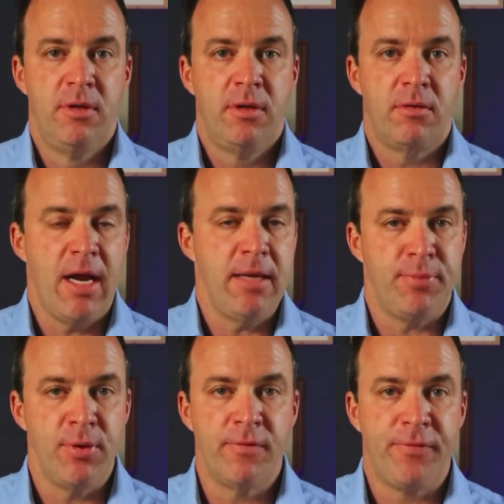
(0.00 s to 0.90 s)
right?
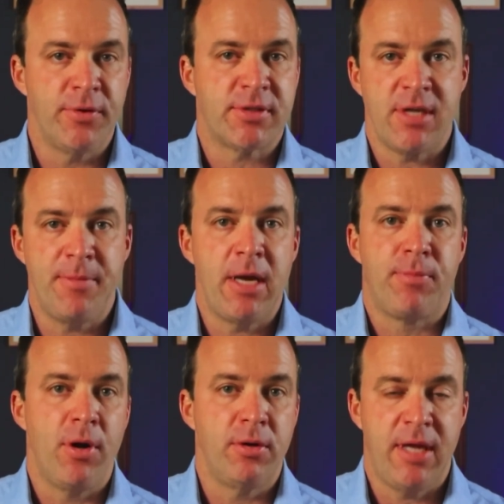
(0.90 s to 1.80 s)
Beautiful
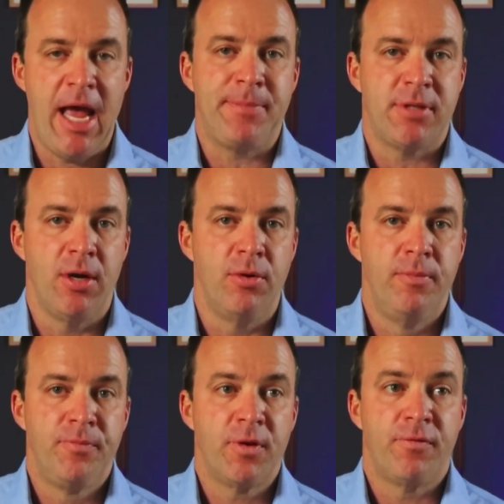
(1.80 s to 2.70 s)
semi-brogue cap toe
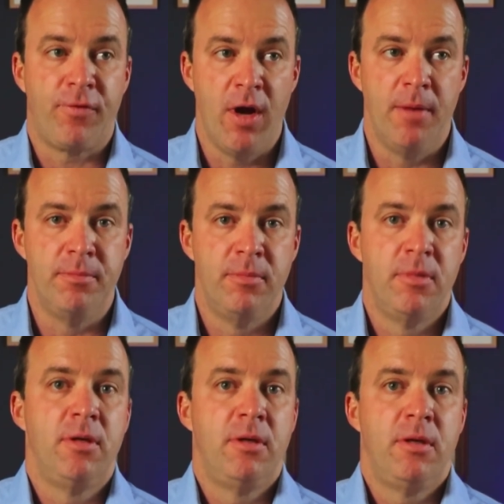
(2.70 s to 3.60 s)
from,
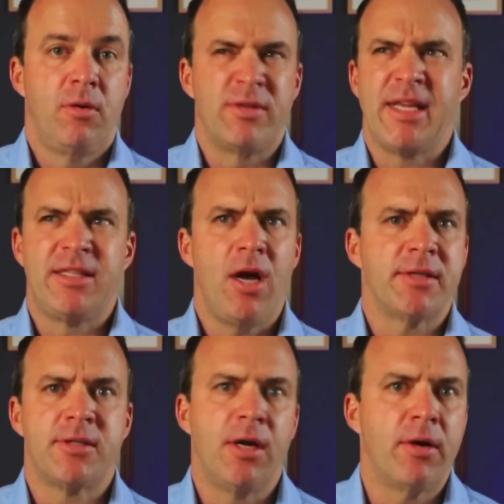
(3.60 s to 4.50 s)
or it's like the
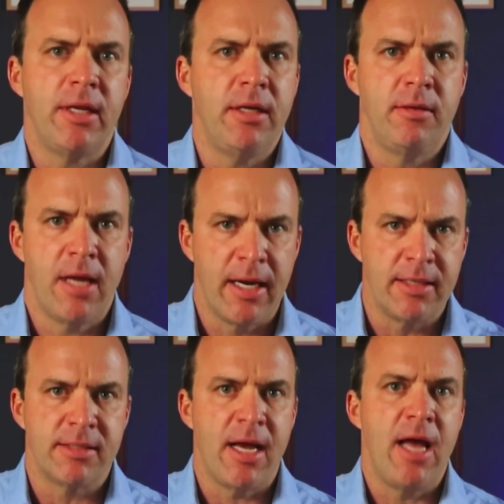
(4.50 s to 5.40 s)
austerity kind of
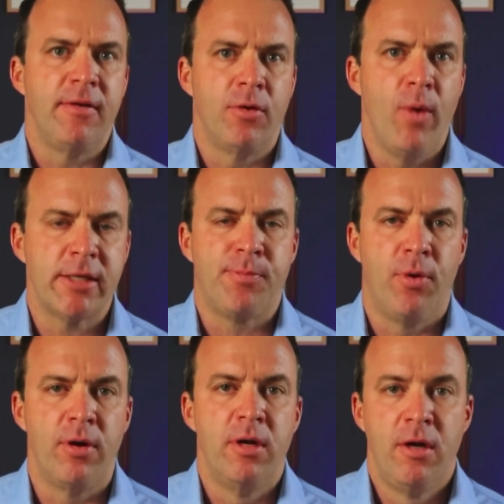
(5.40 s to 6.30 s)
design, the
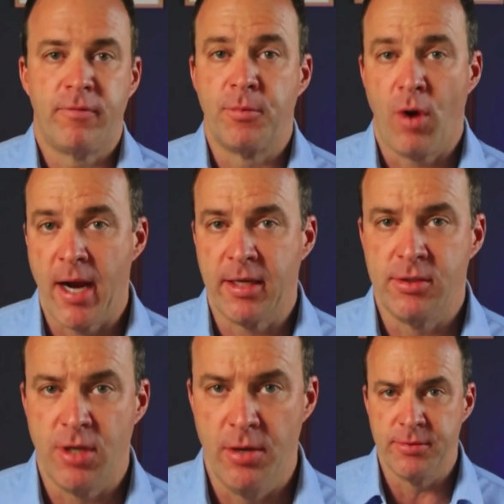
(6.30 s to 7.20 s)
Westbourne from Crockett &
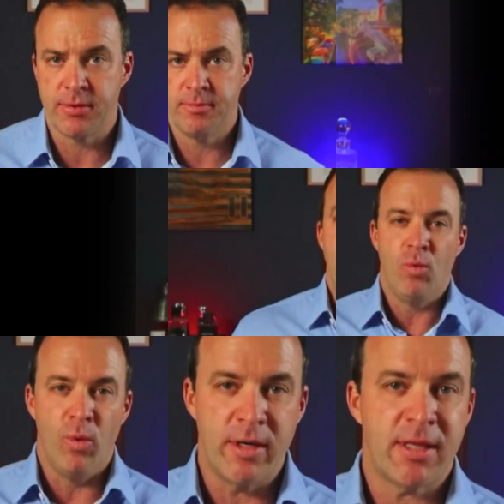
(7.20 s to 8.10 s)
Jones.
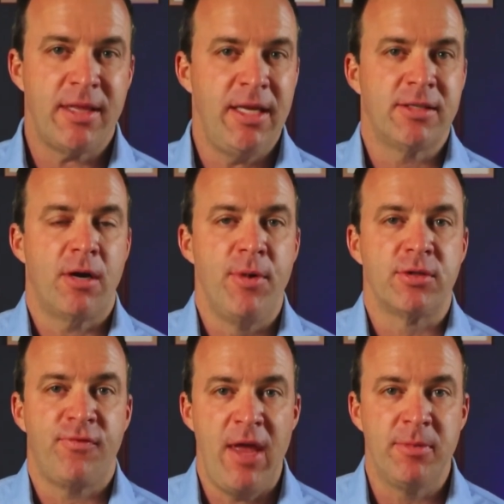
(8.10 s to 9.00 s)
One of the things they're
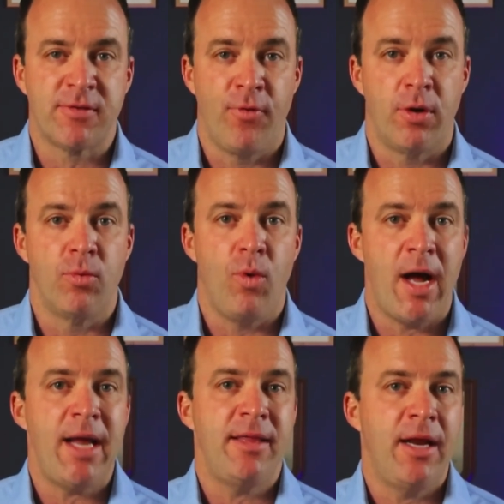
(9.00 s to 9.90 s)
most famous for and
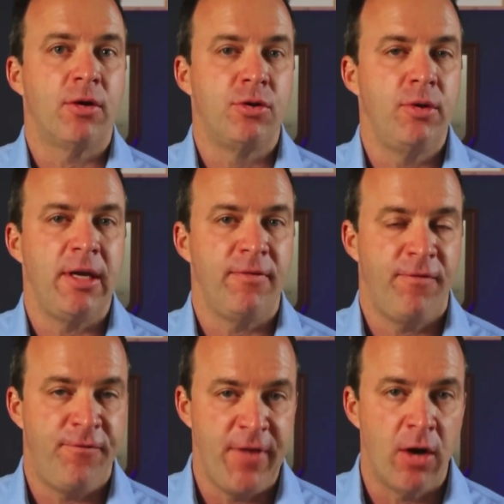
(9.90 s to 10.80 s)
why they are doing
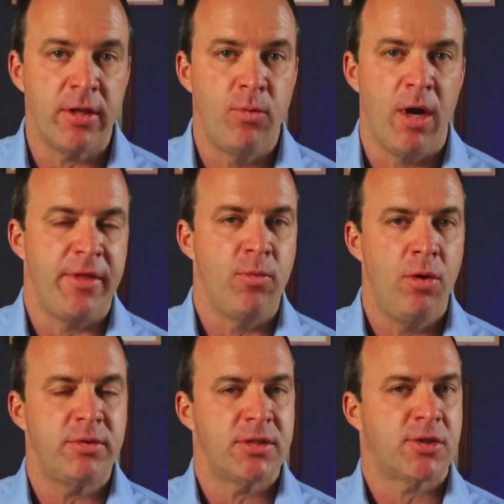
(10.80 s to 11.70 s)
fairly well, they
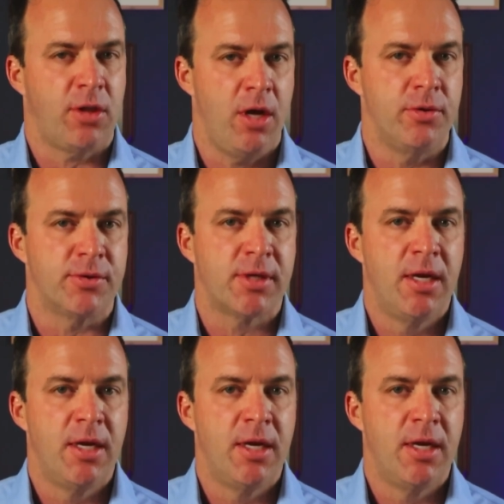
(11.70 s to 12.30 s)
won't disclose,